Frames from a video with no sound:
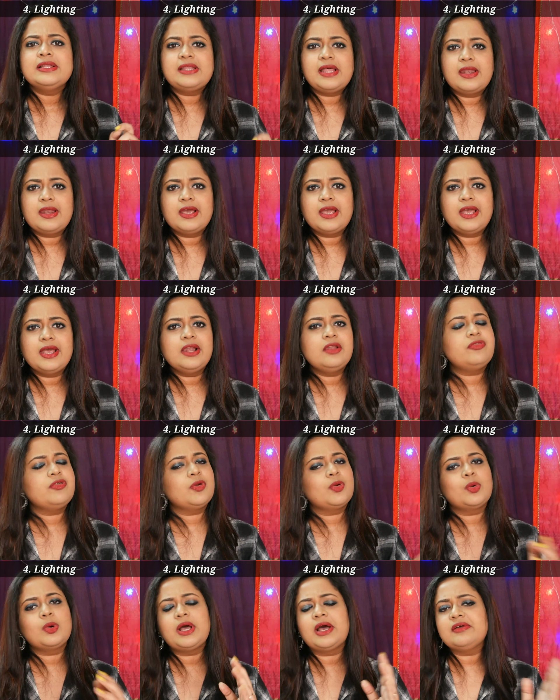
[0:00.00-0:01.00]
Then again, if
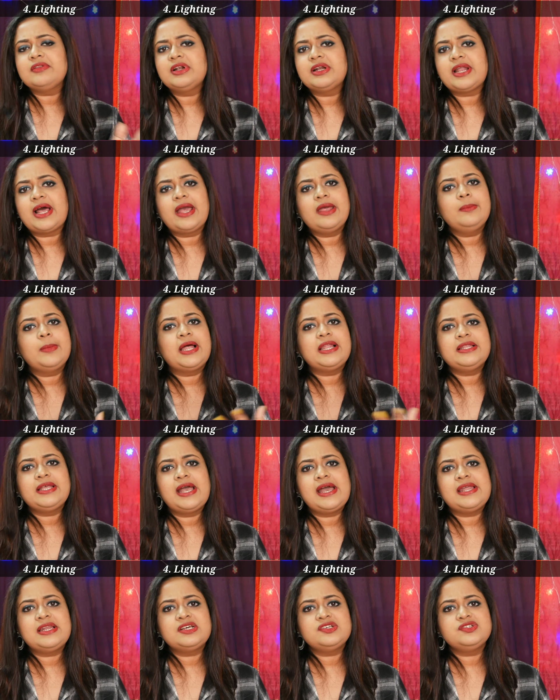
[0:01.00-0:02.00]
you don't have the time and
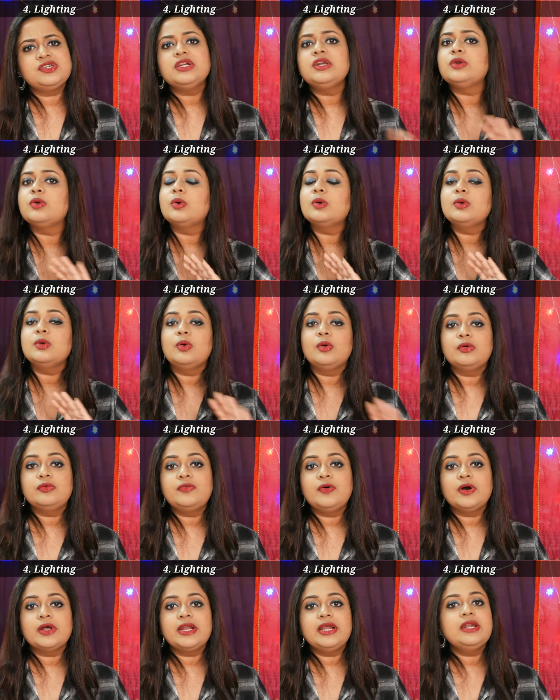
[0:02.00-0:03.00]
the energy, don't go
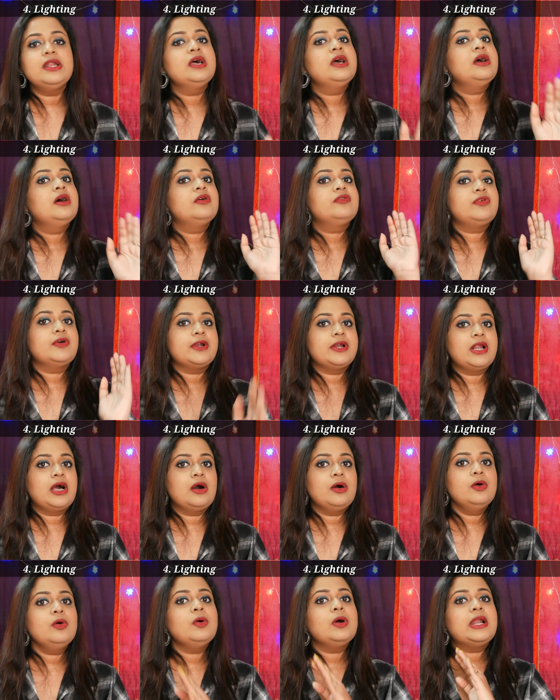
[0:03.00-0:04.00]
for it. For
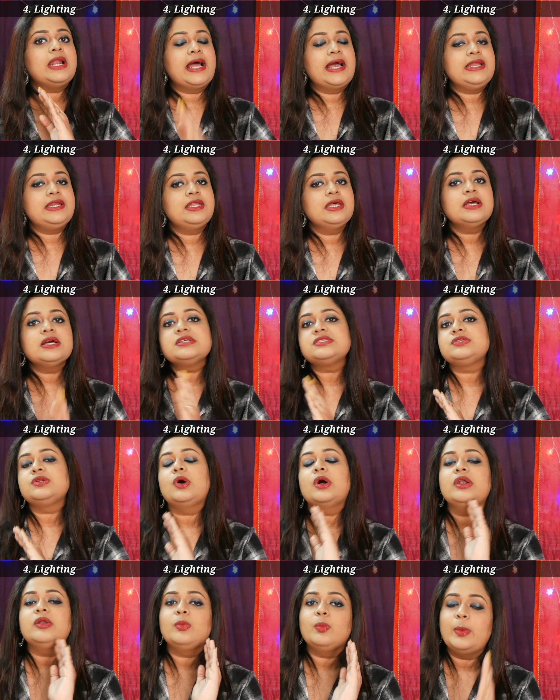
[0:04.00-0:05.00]
now, lighting is
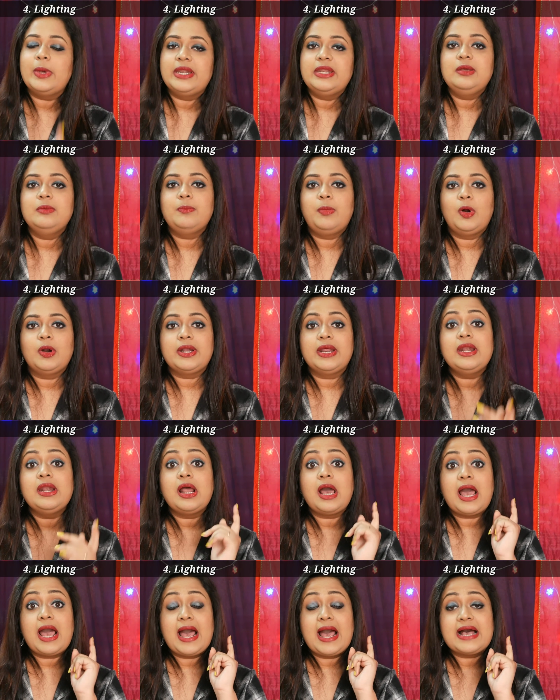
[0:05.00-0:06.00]
not very
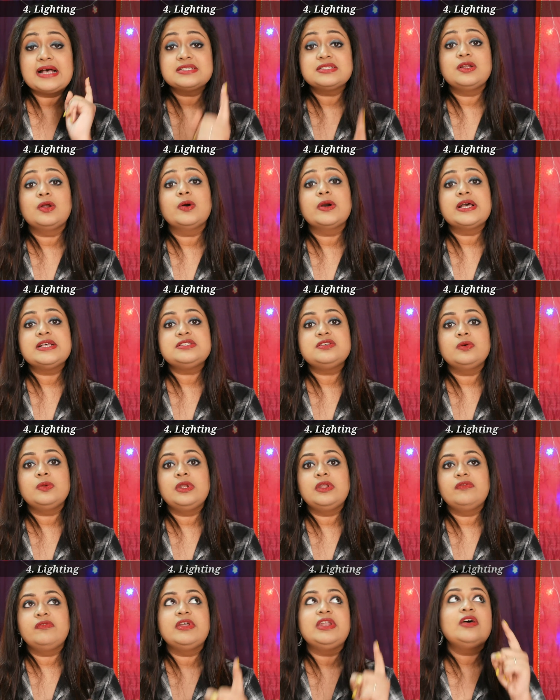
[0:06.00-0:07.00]
important as long as you
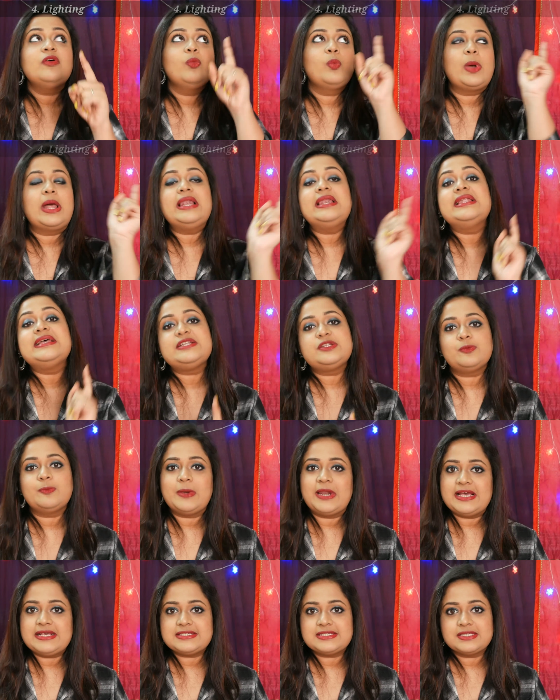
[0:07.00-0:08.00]
live in a well-lit
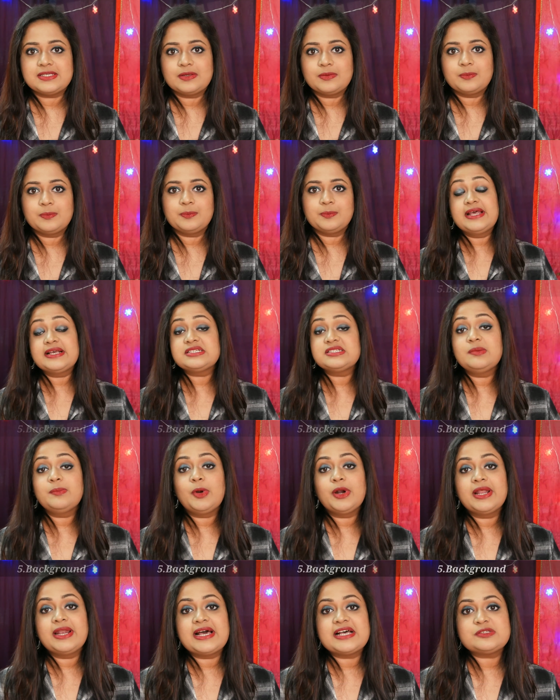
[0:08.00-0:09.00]
place. Next
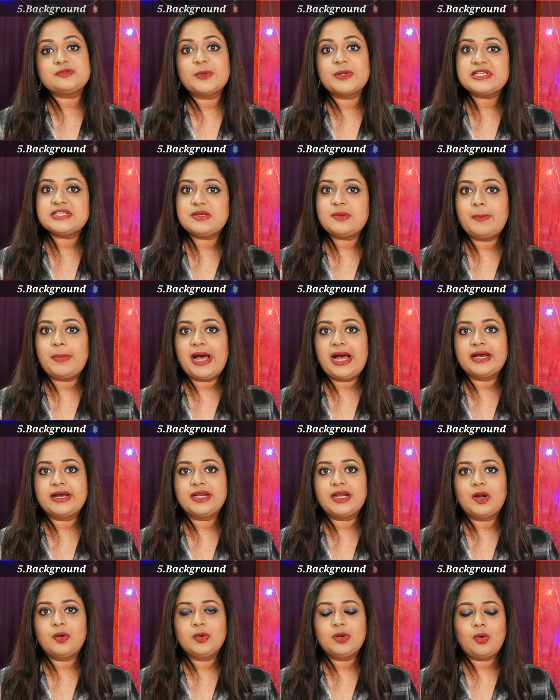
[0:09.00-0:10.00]
important aspect is a
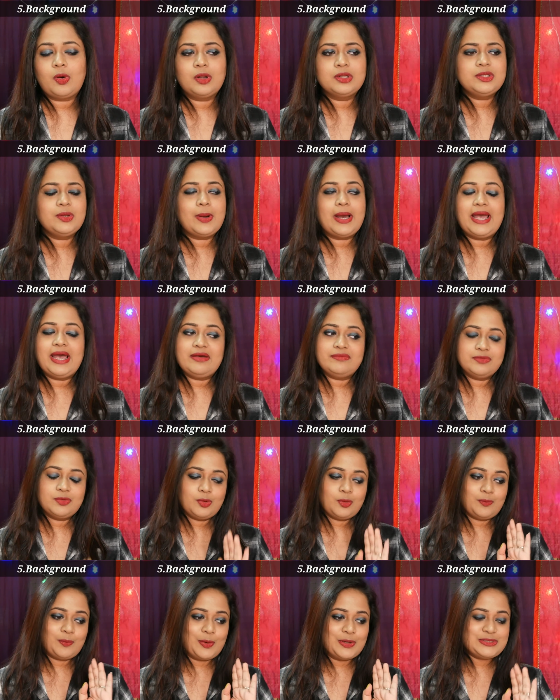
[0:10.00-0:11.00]
background. Although I have
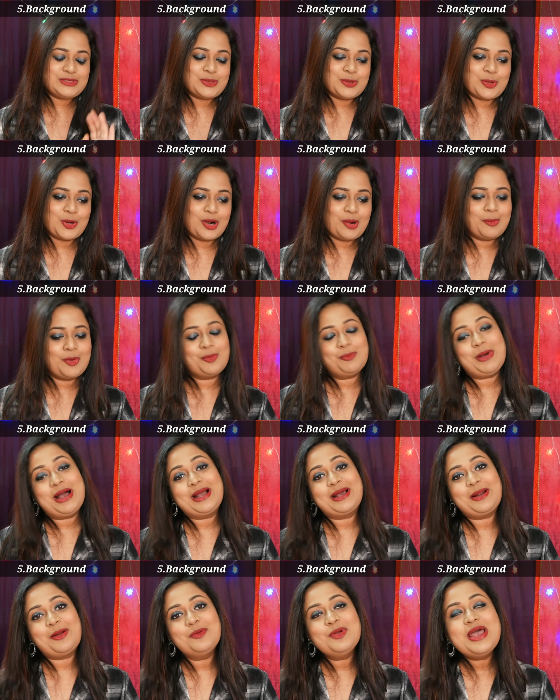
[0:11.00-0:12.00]
no voice to talk about
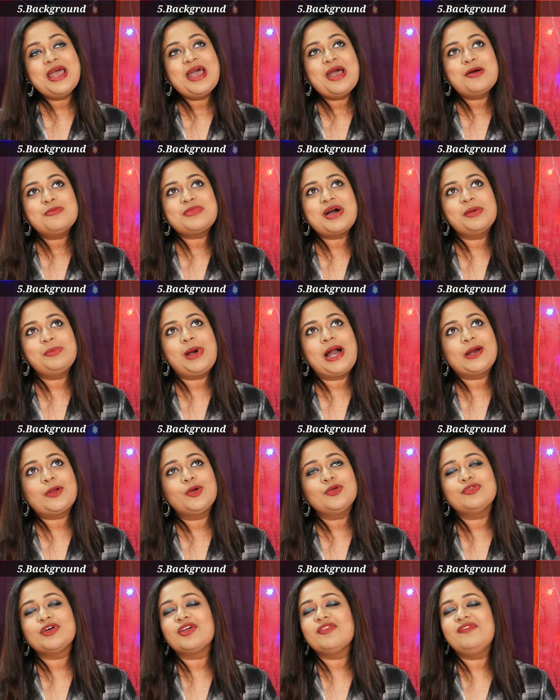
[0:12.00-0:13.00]
background, my
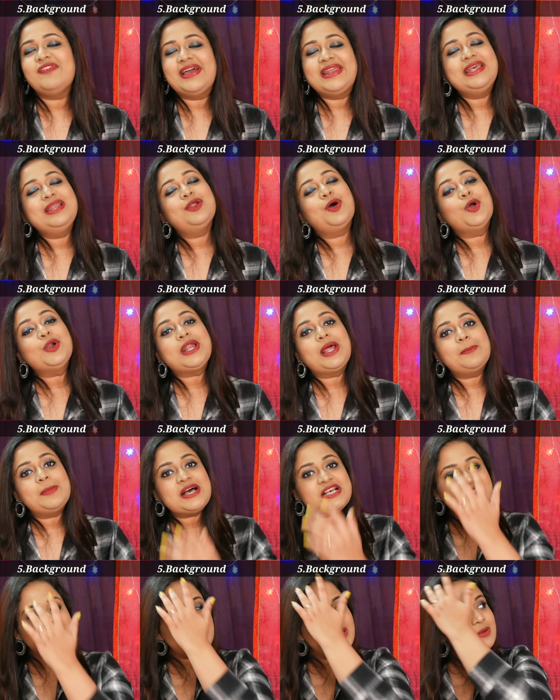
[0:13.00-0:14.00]
background for a very long time
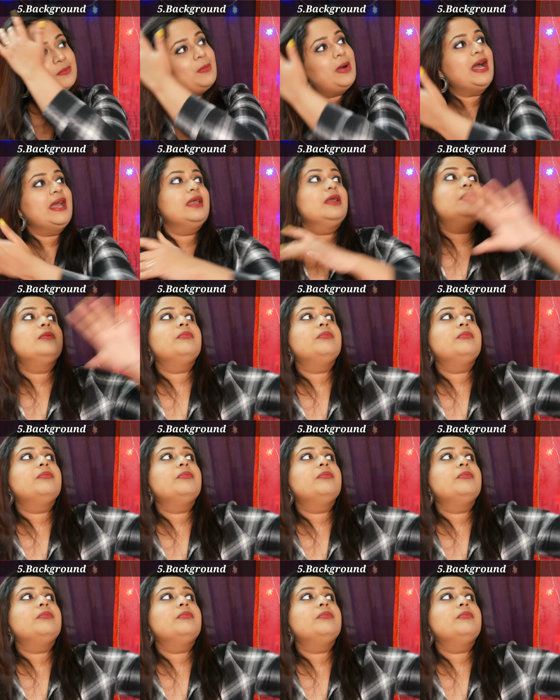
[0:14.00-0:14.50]
has been my